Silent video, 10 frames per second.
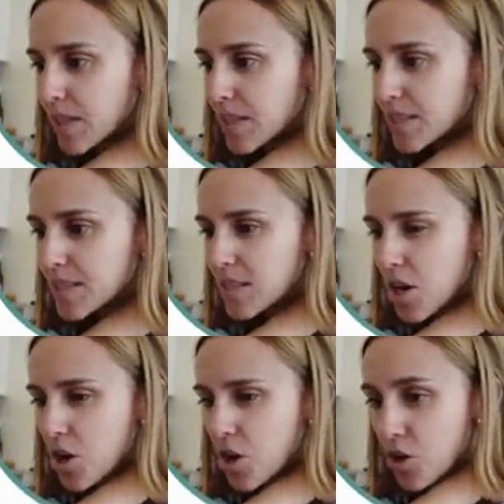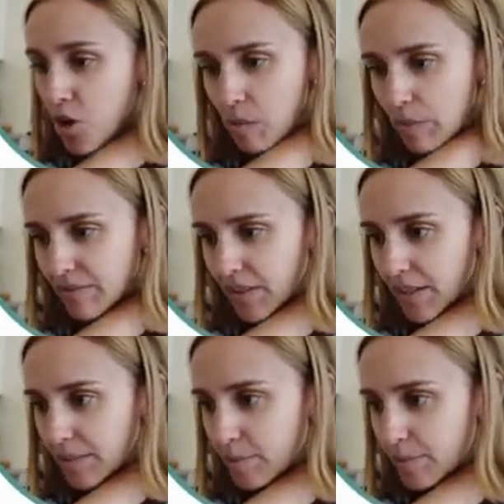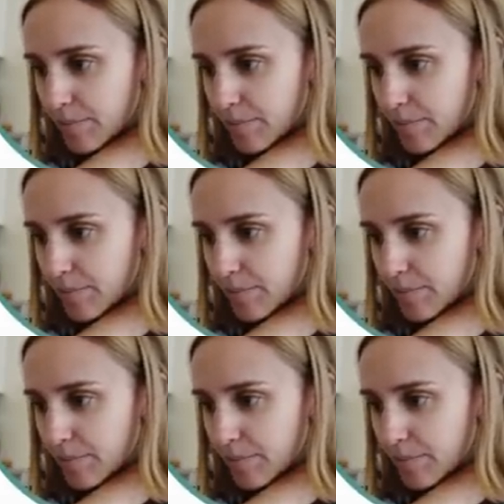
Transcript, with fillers: This is not my vibe.